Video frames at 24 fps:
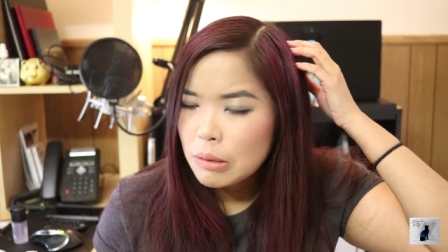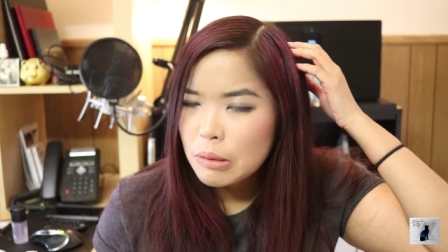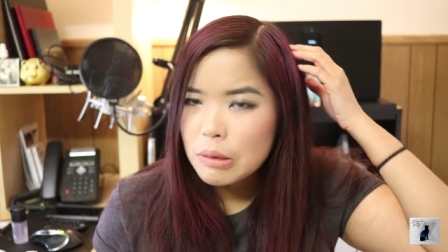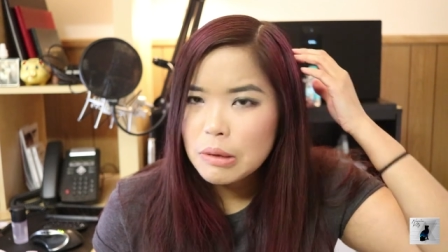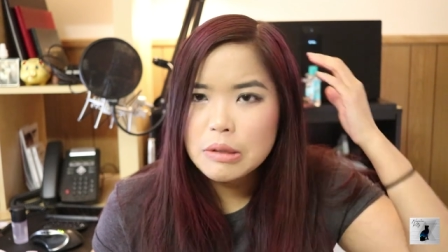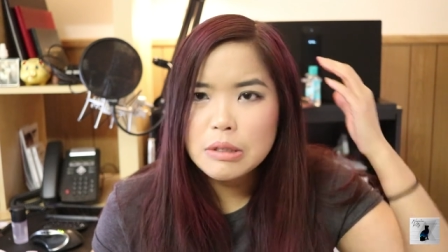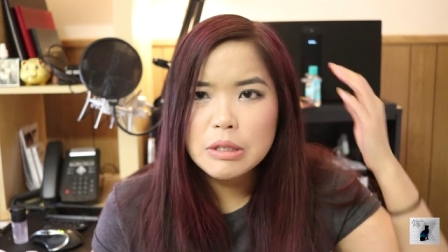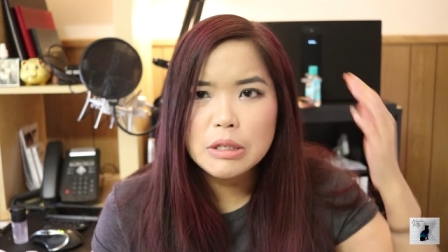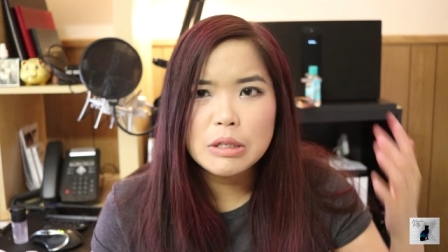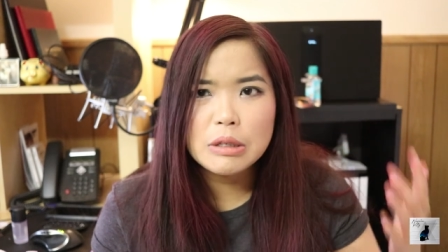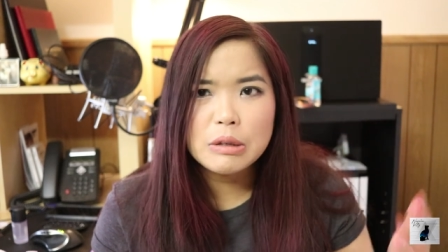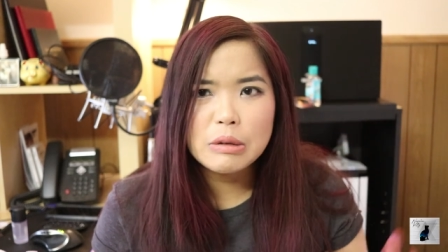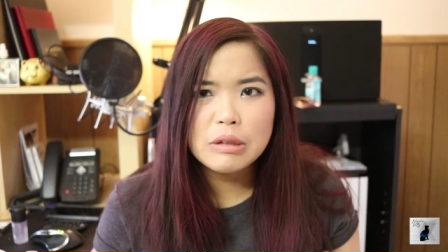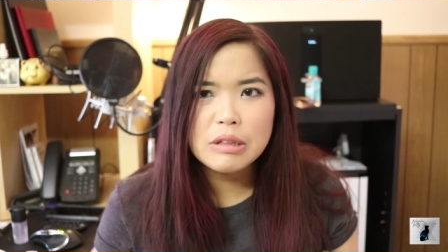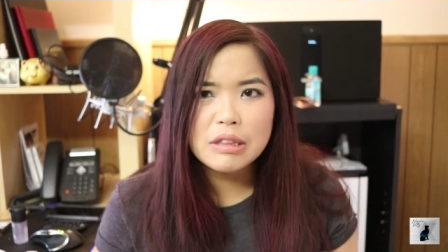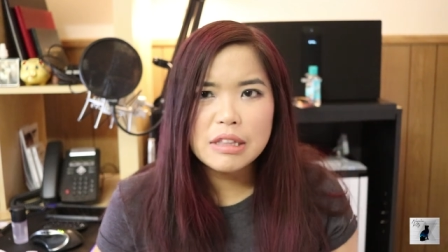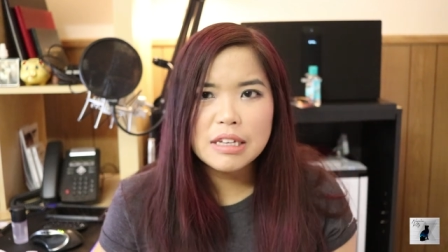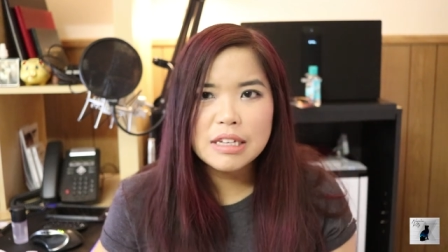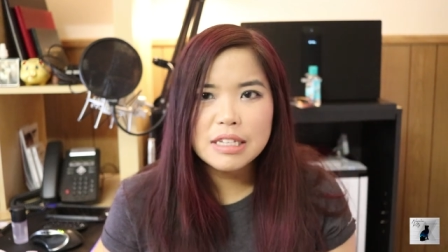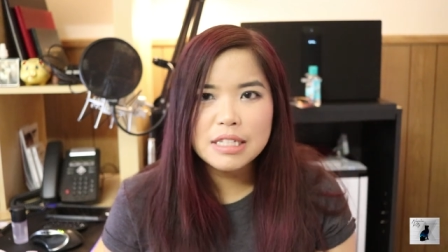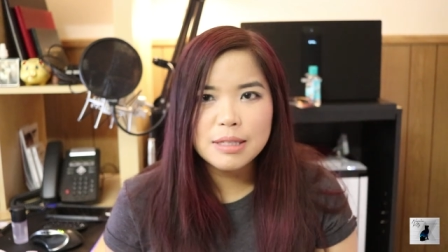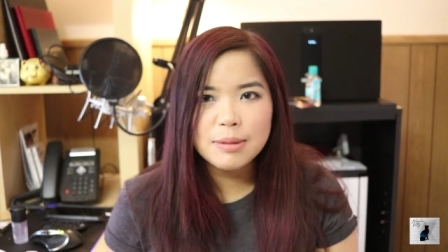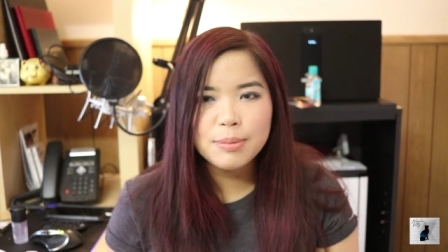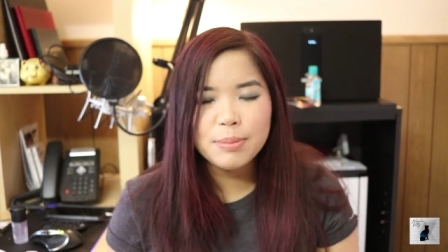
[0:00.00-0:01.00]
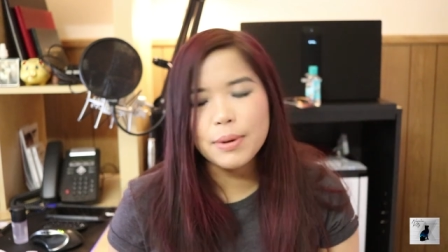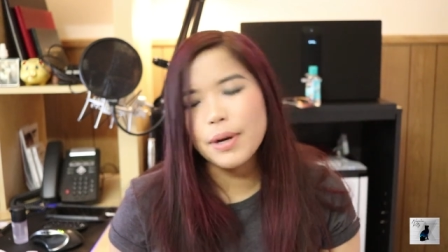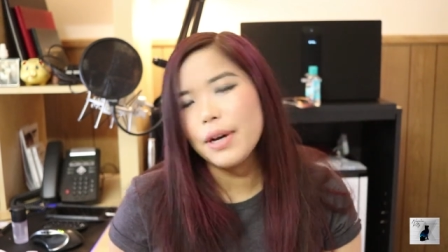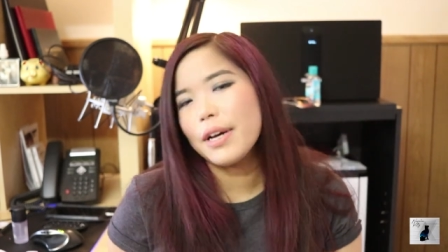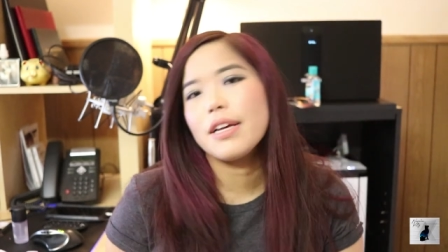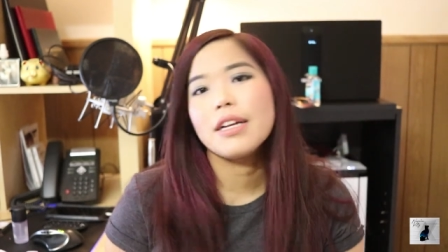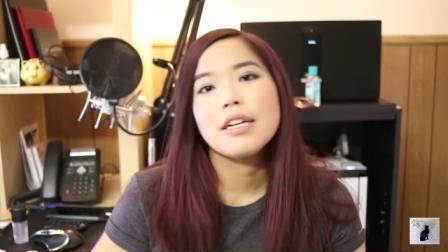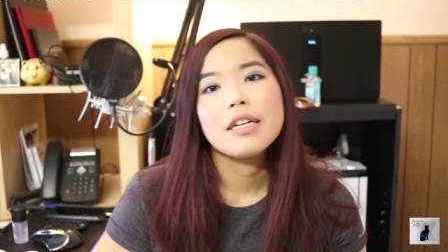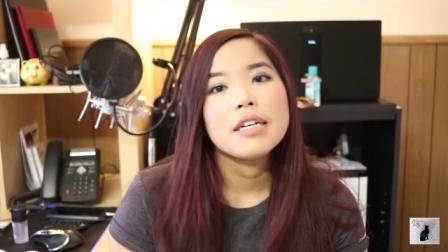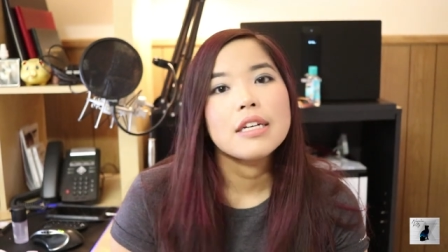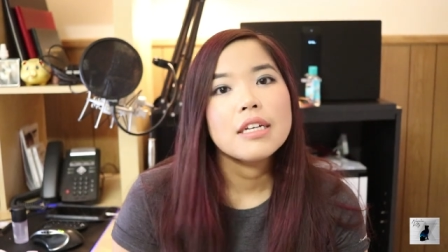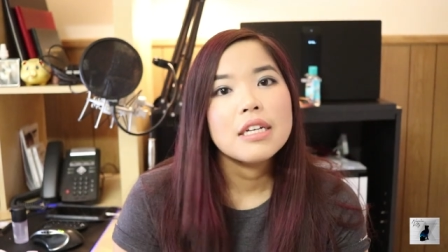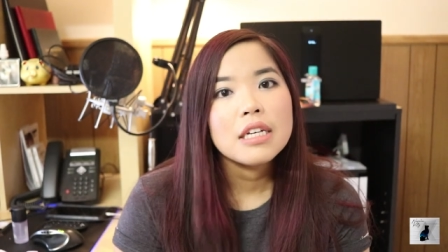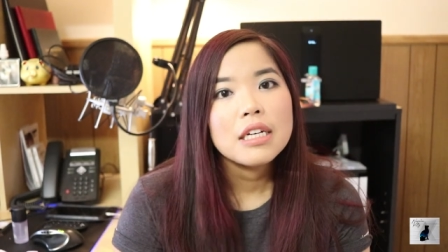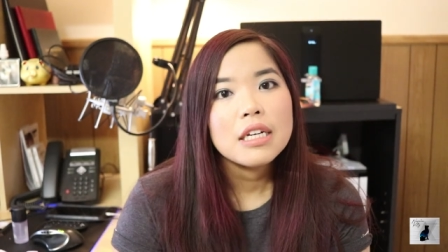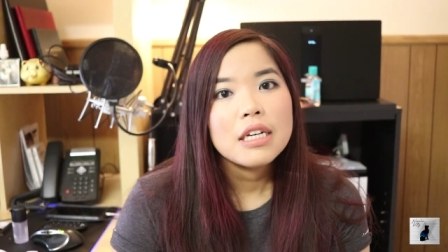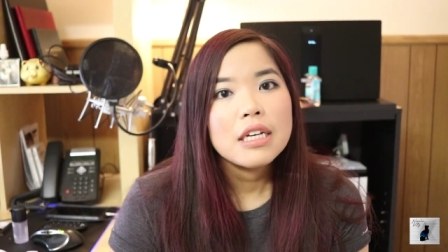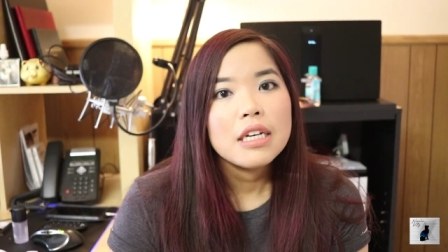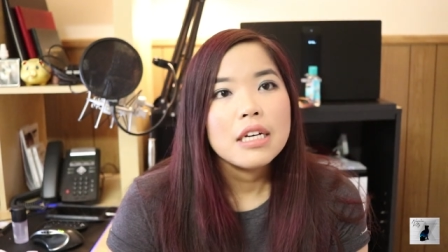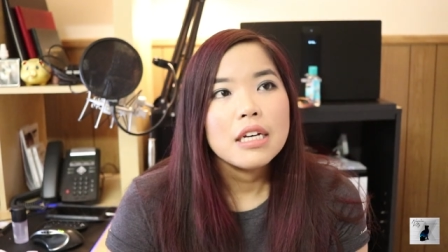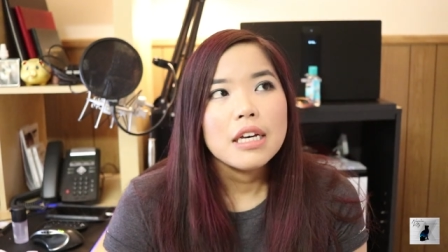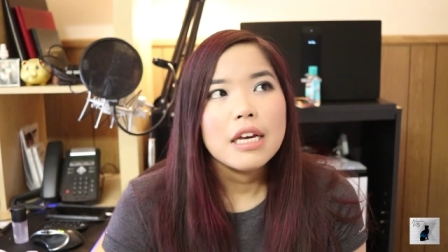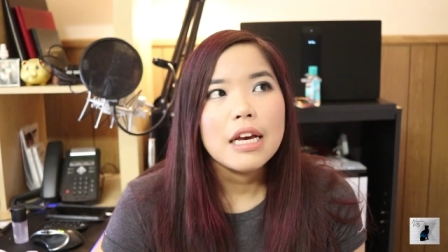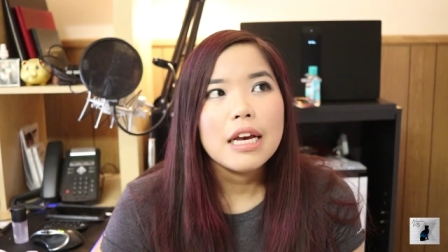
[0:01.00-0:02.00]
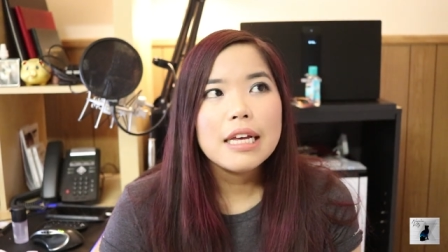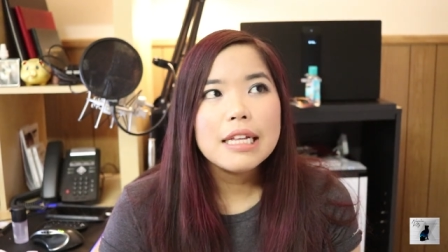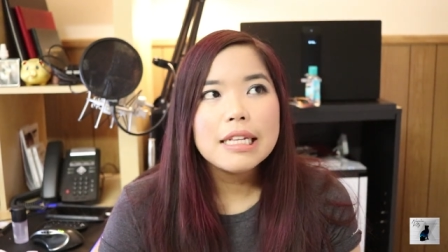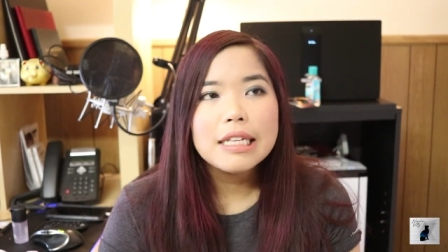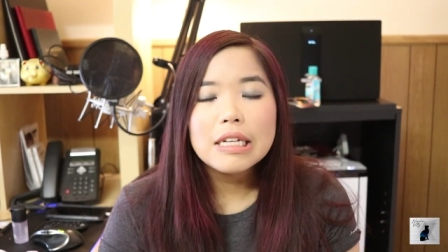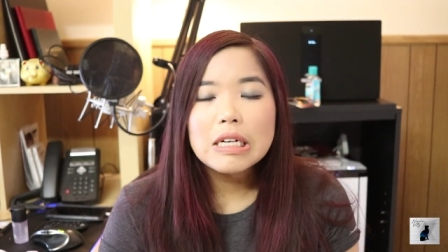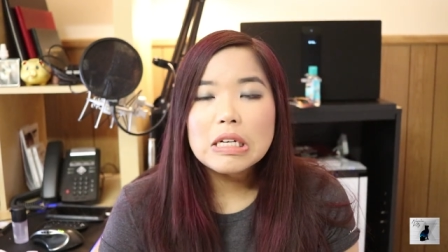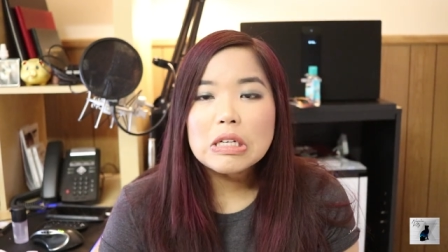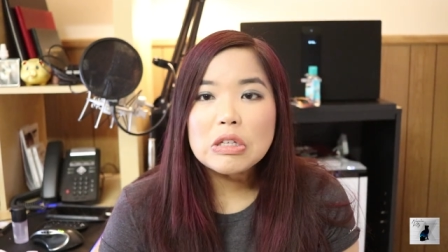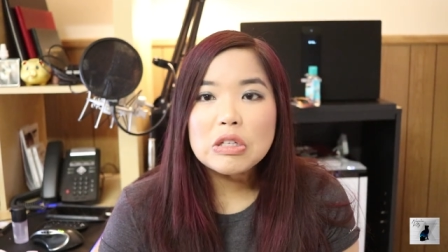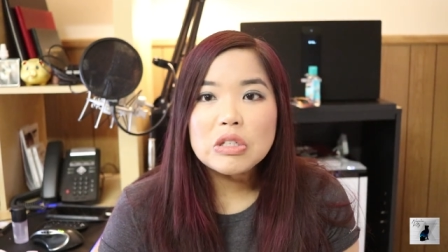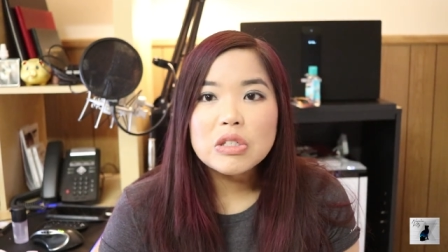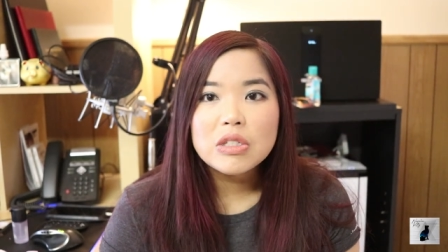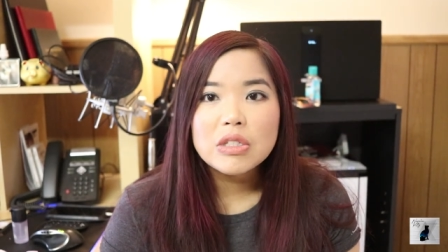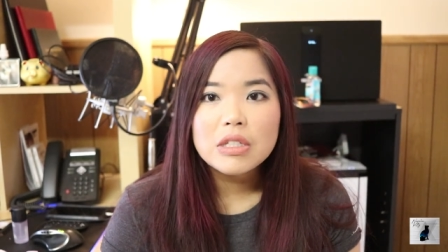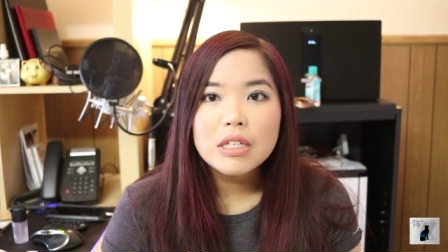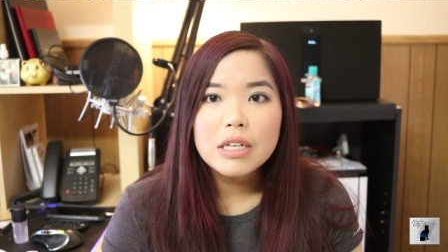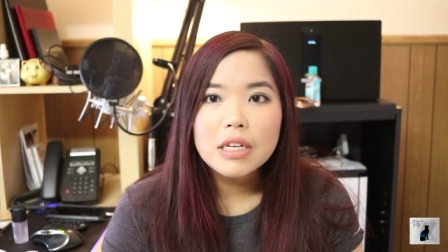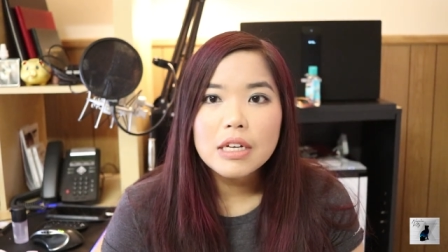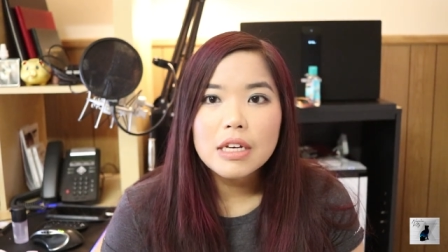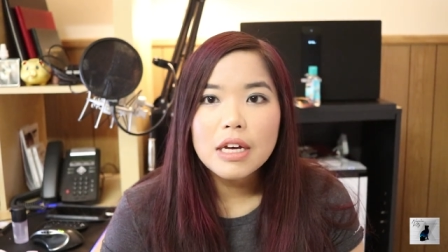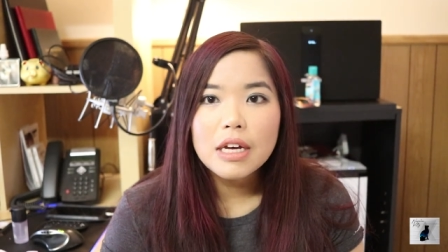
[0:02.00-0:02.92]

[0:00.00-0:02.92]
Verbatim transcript: what to do with this, but it looks